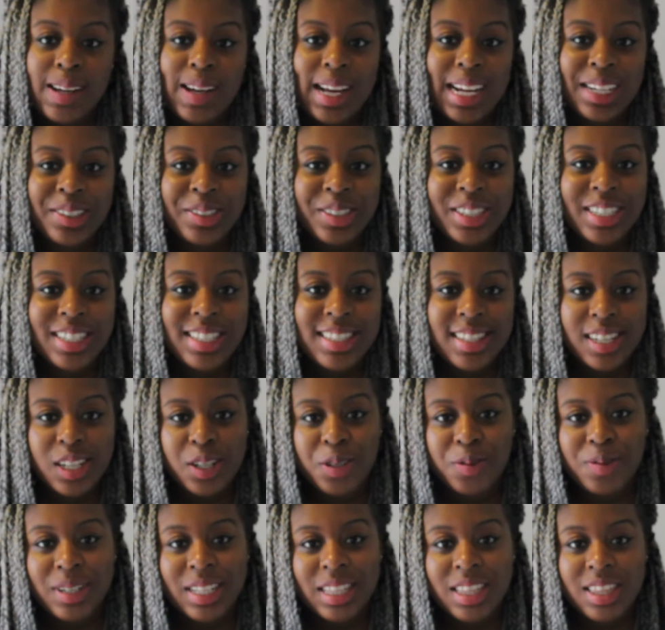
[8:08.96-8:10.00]
how to
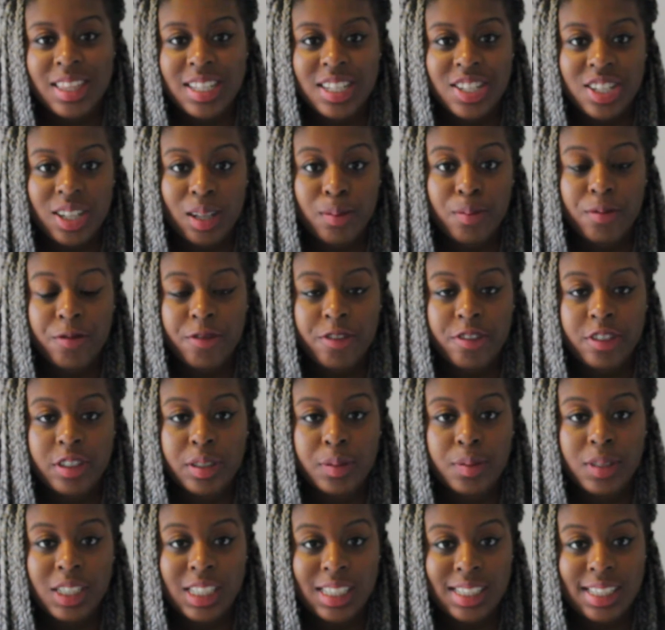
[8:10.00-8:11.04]
deal with the jump
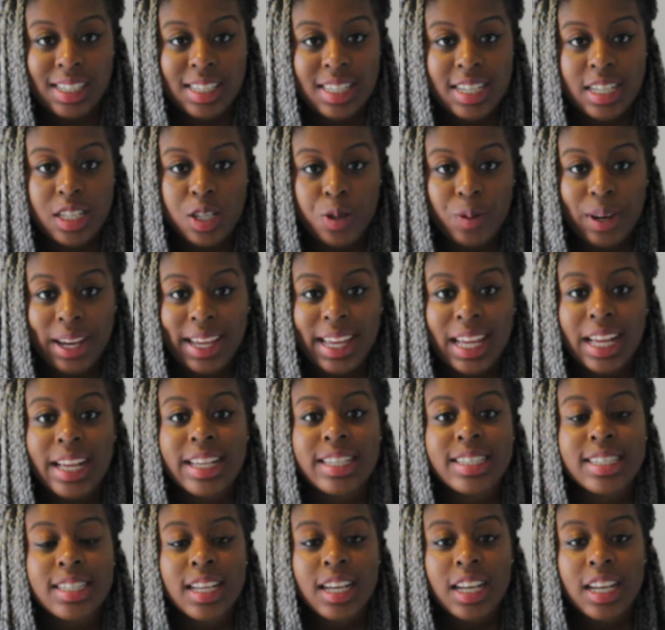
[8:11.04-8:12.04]
from GCSE to AS.